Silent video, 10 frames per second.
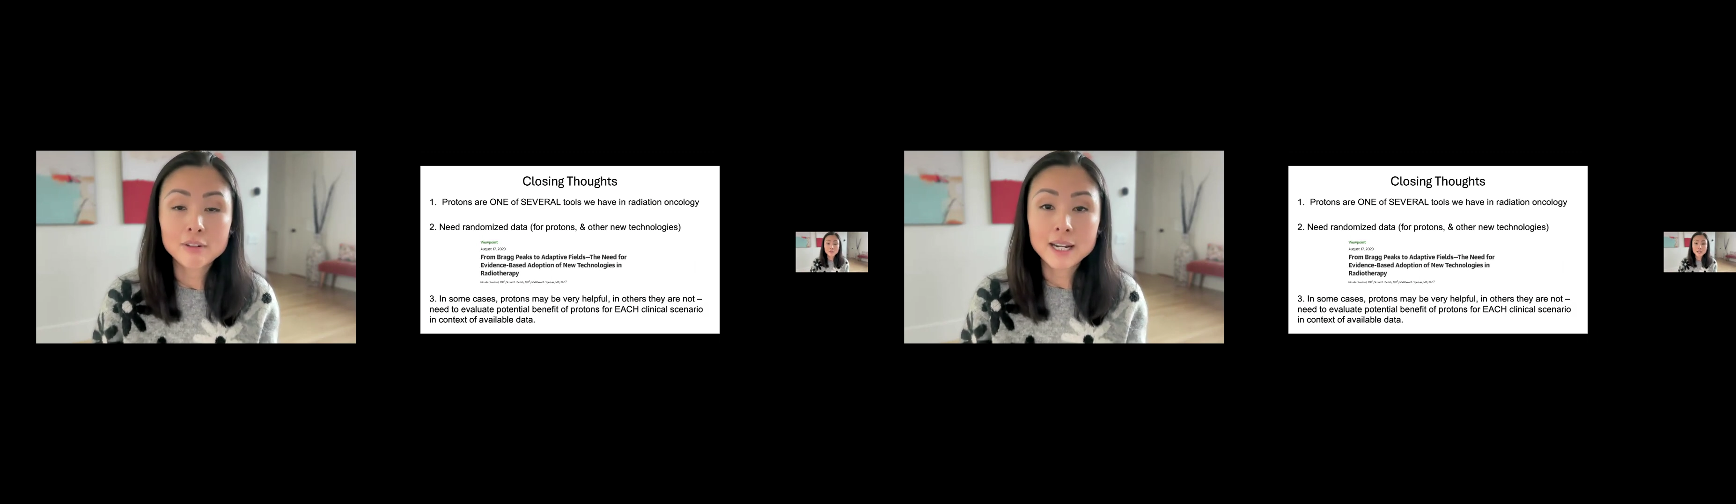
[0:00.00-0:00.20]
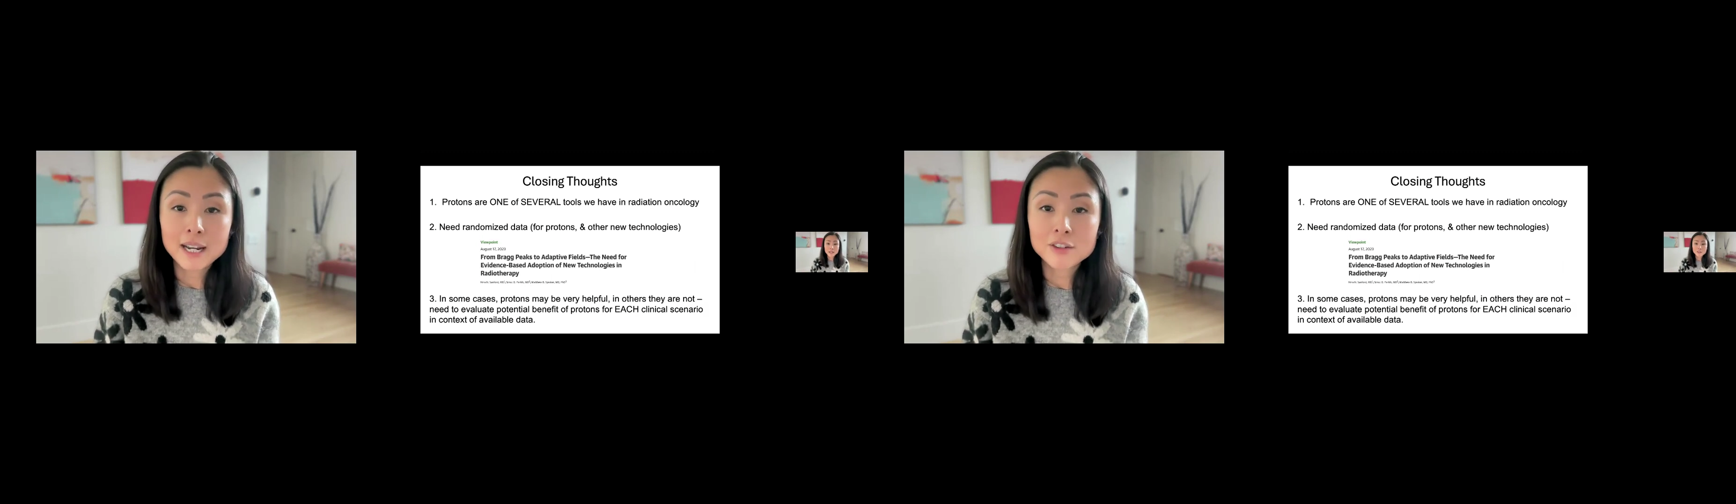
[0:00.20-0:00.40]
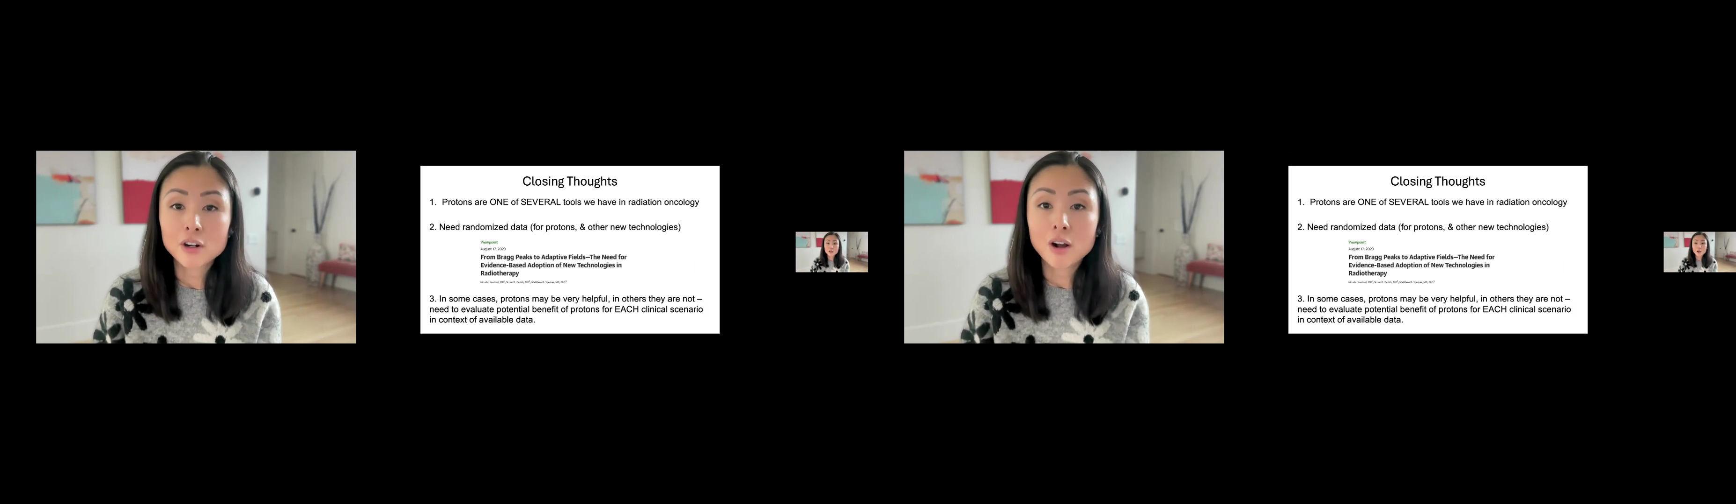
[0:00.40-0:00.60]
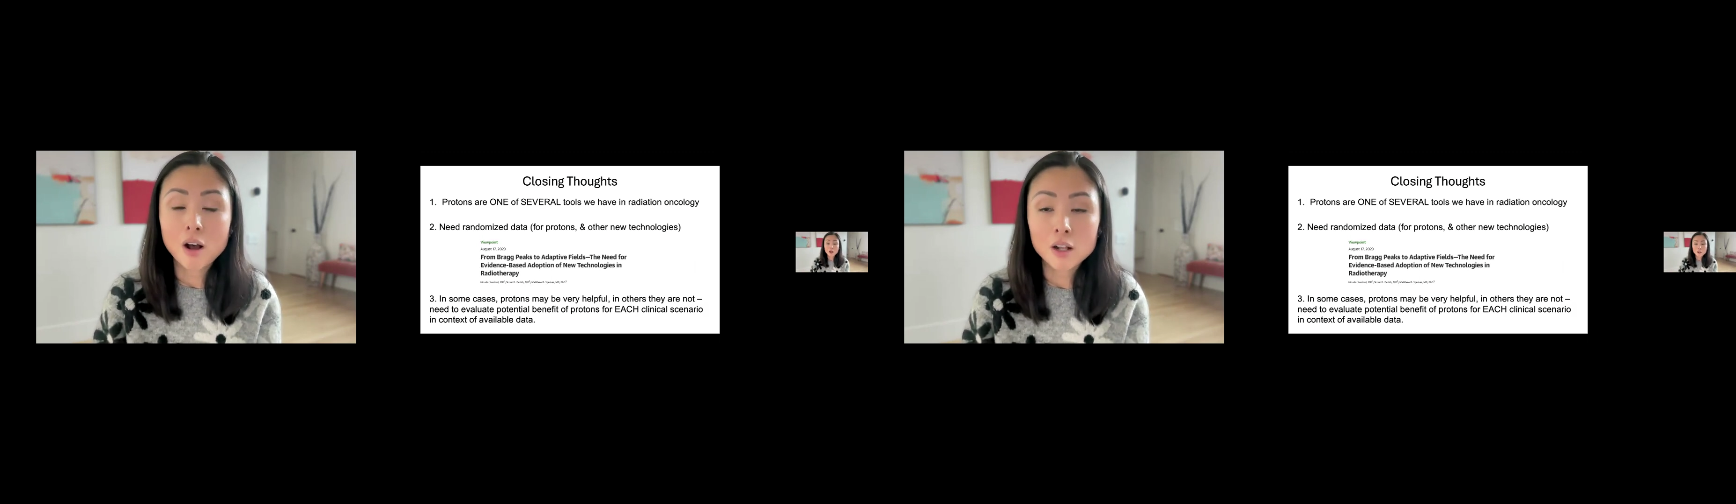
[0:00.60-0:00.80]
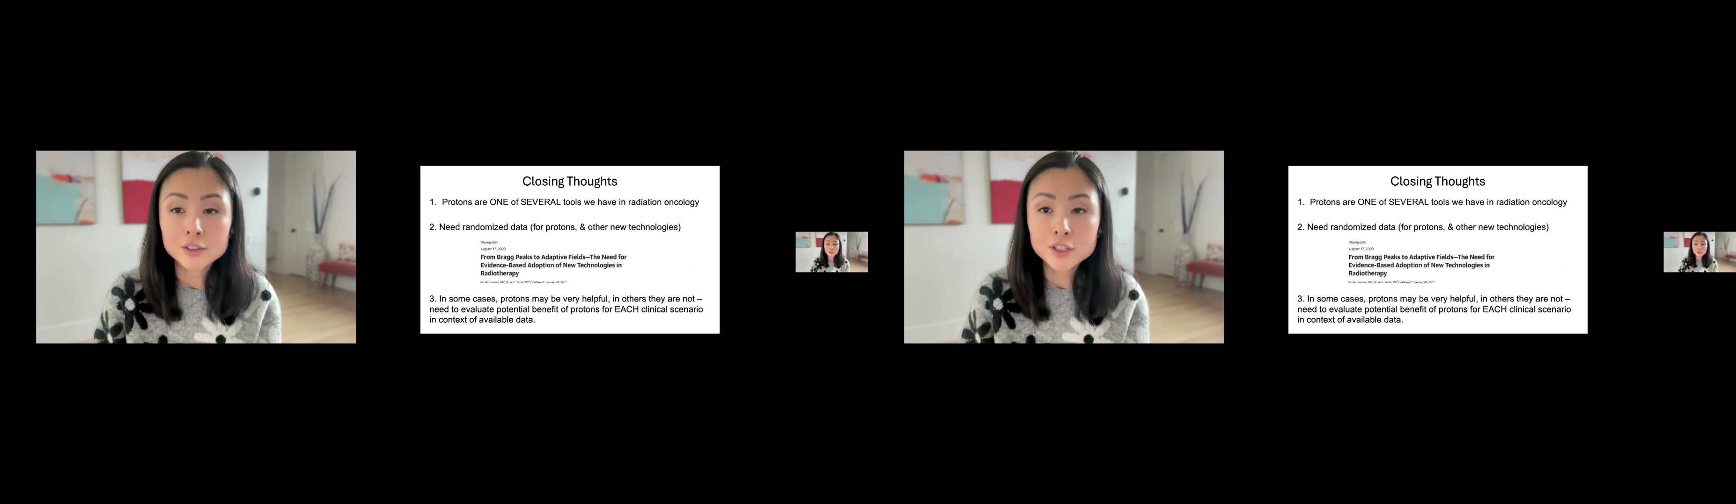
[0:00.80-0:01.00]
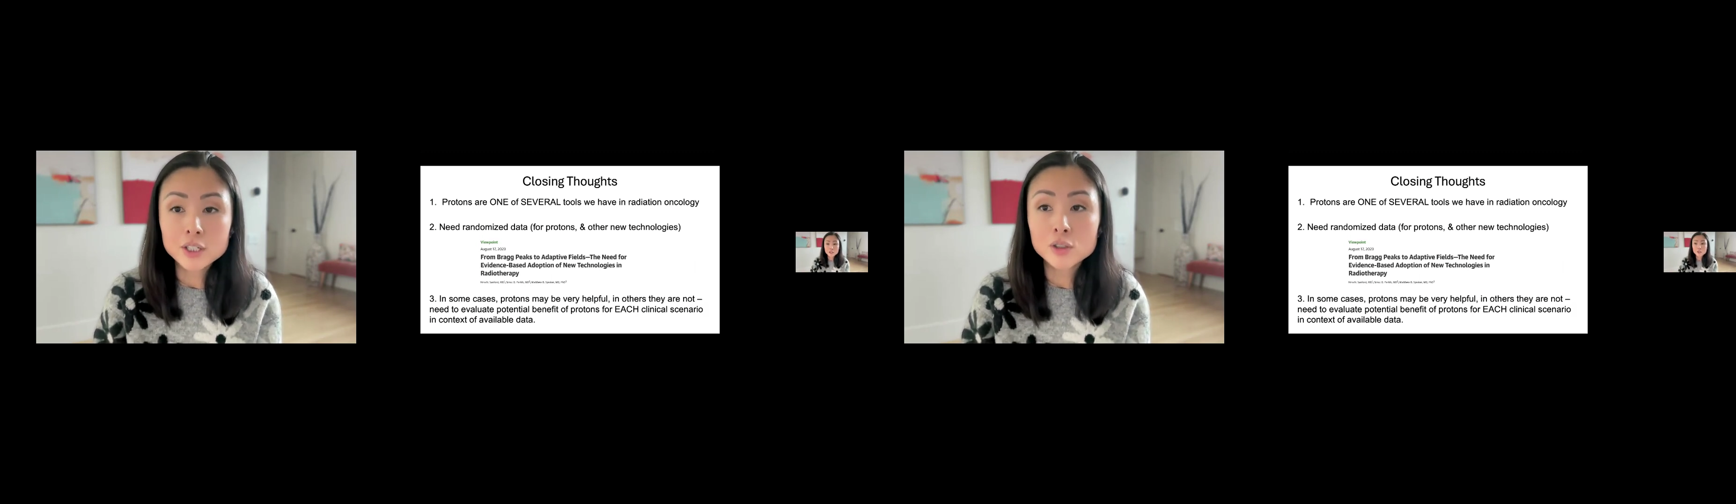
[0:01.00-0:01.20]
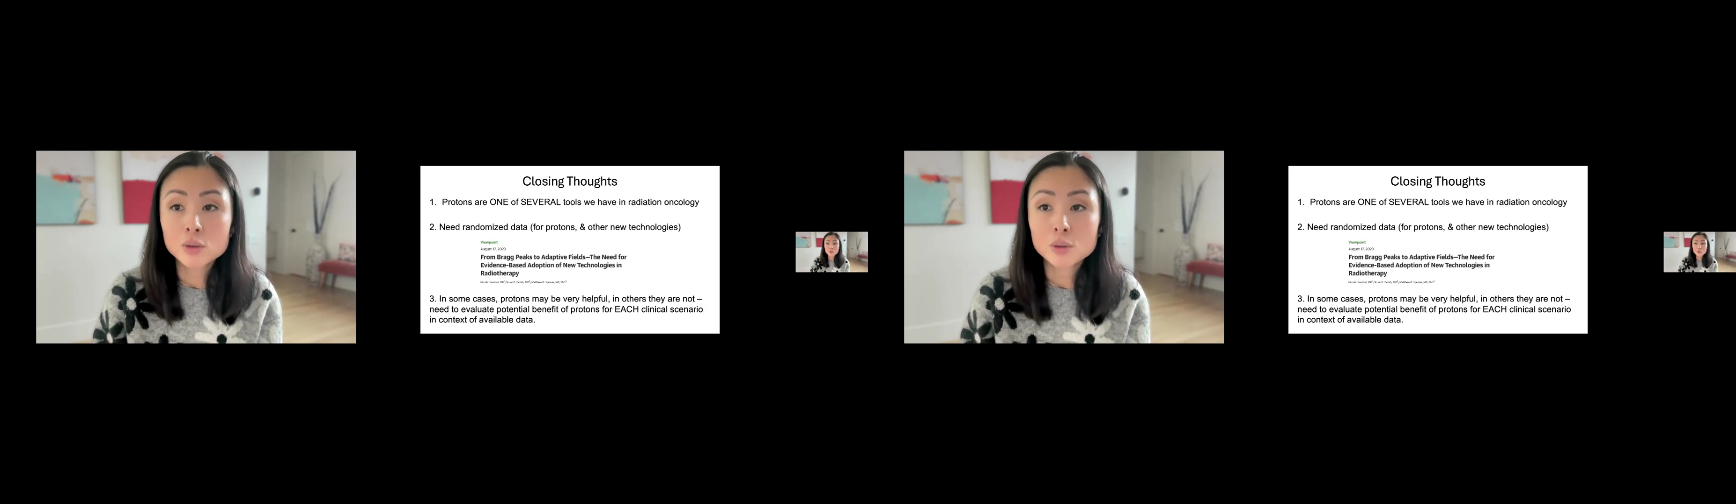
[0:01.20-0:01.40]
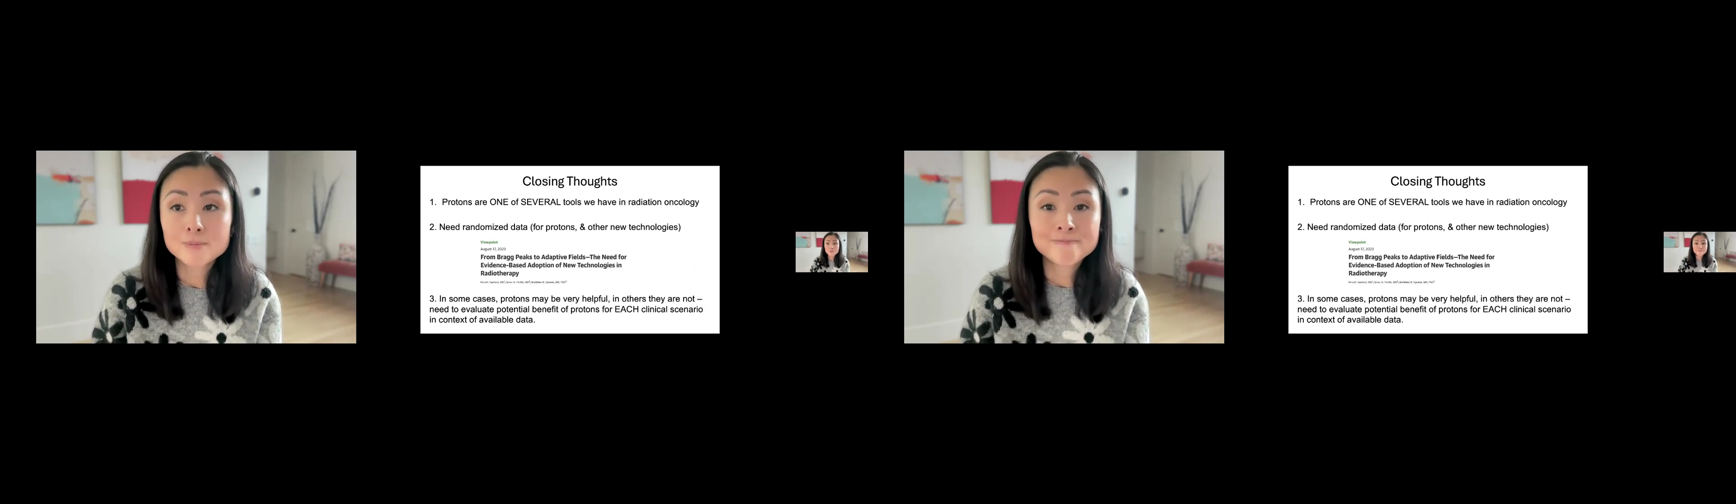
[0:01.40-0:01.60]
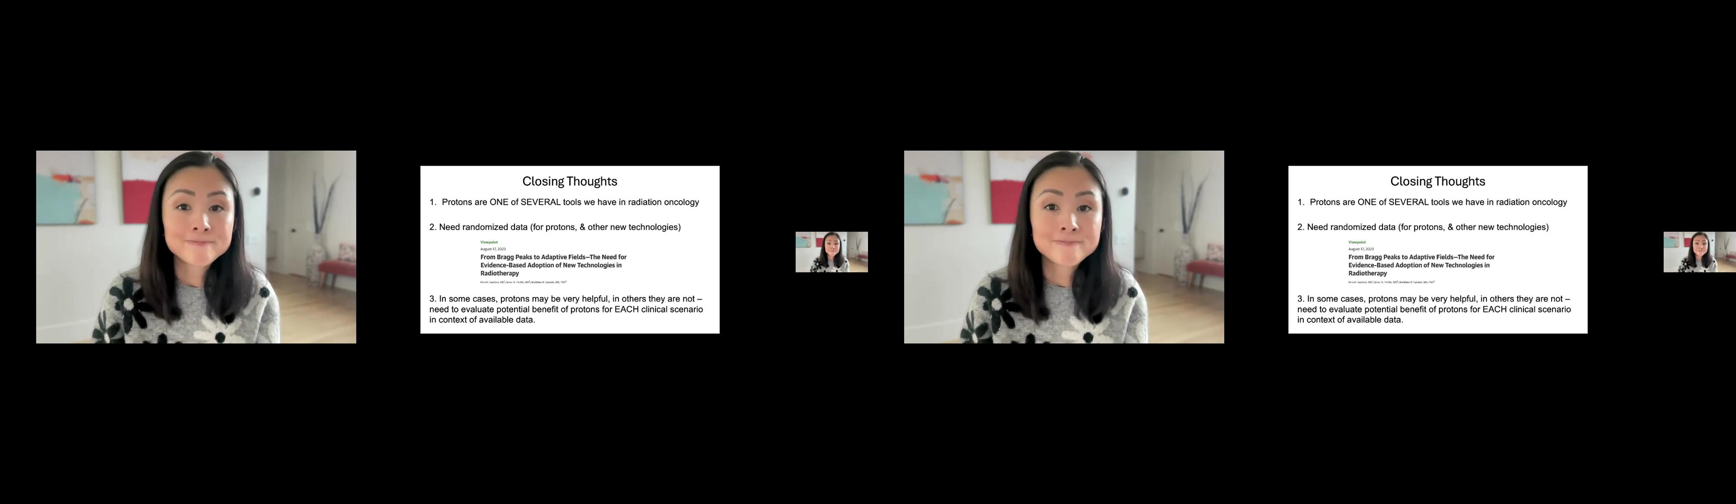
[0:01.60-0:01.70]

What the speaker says: radiation oncology to